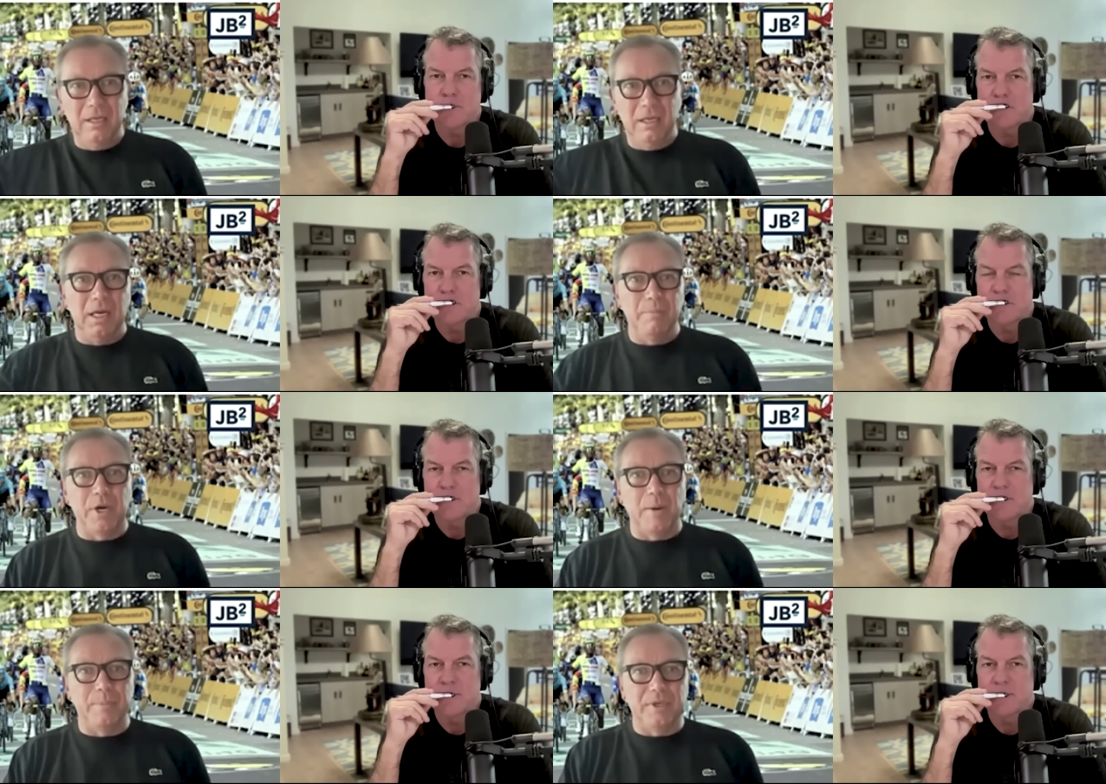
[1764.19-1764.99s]
Speaker 1: a
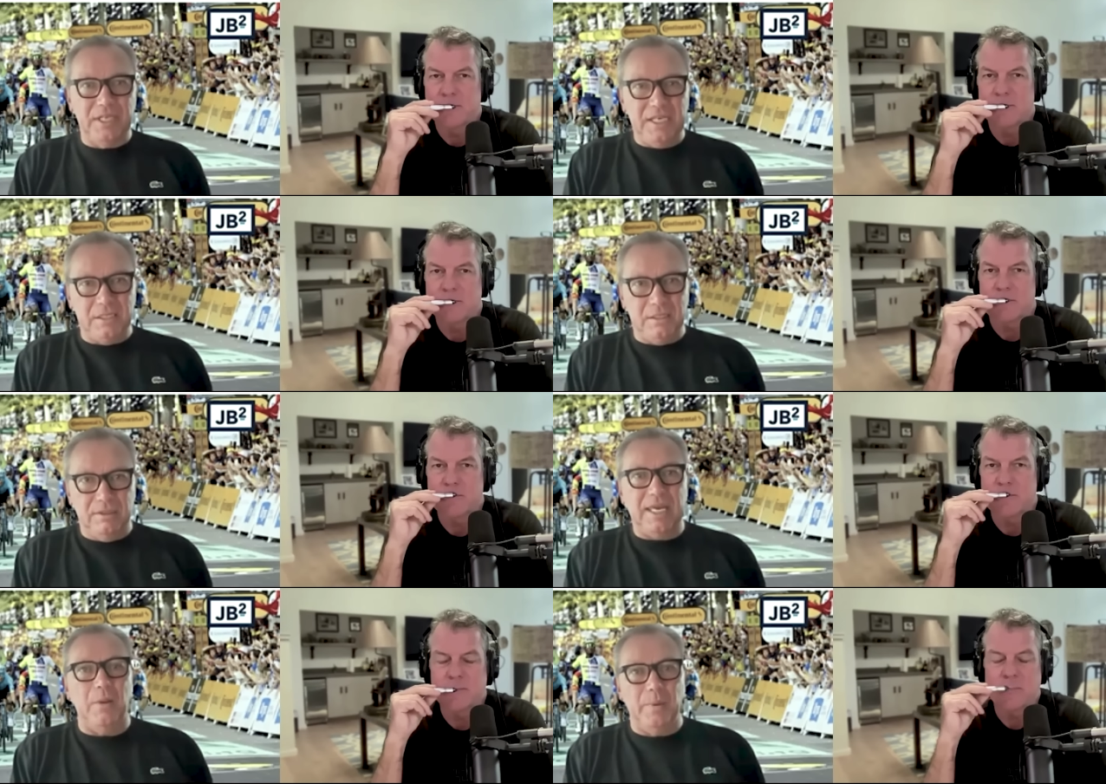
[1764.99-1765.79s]
proper decent
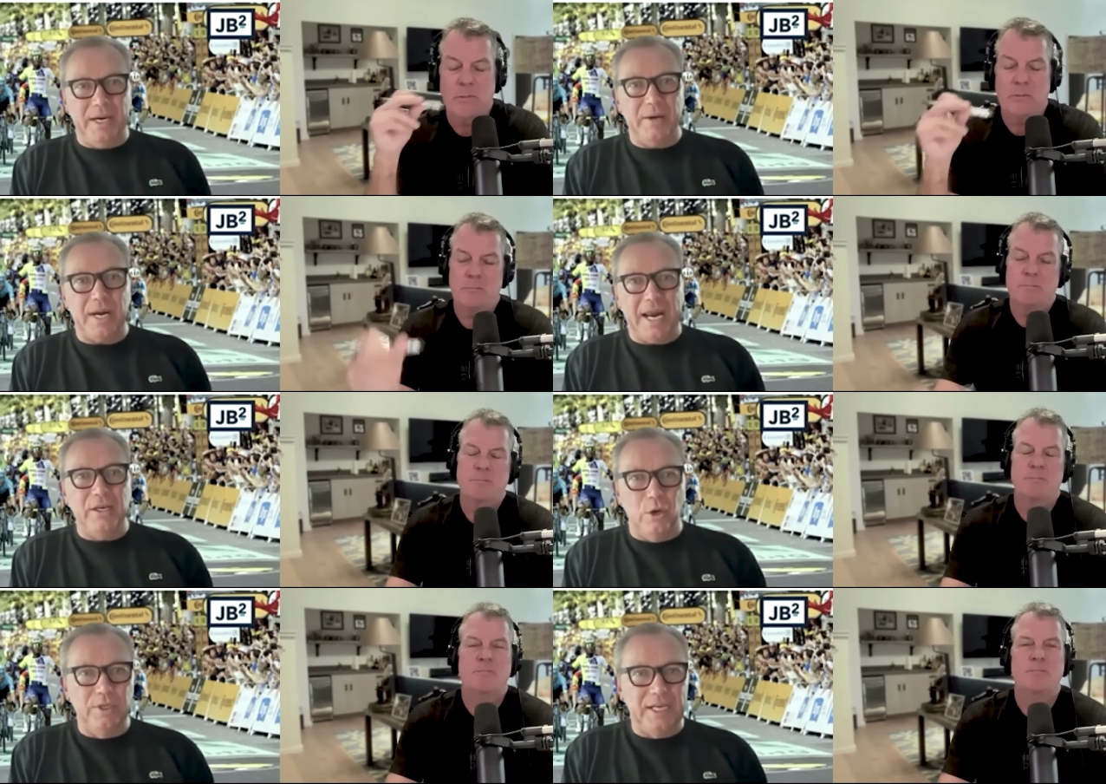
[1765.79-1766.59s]
hotel where wow. I
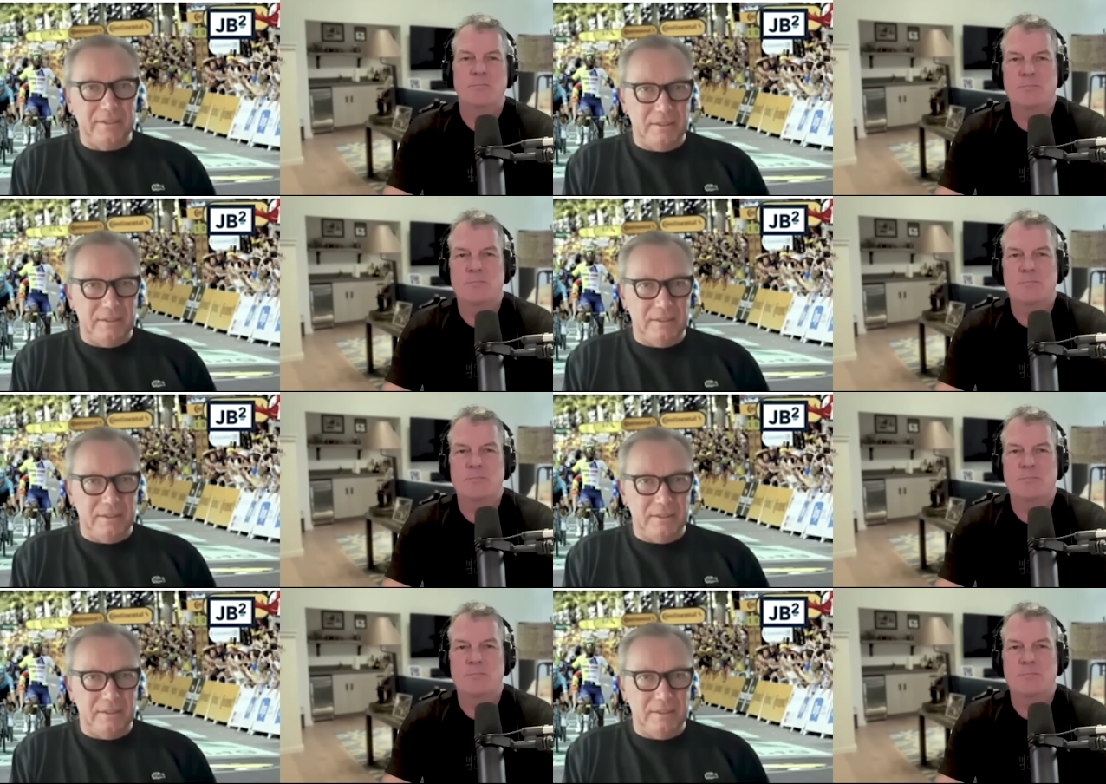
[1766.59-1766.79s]
know that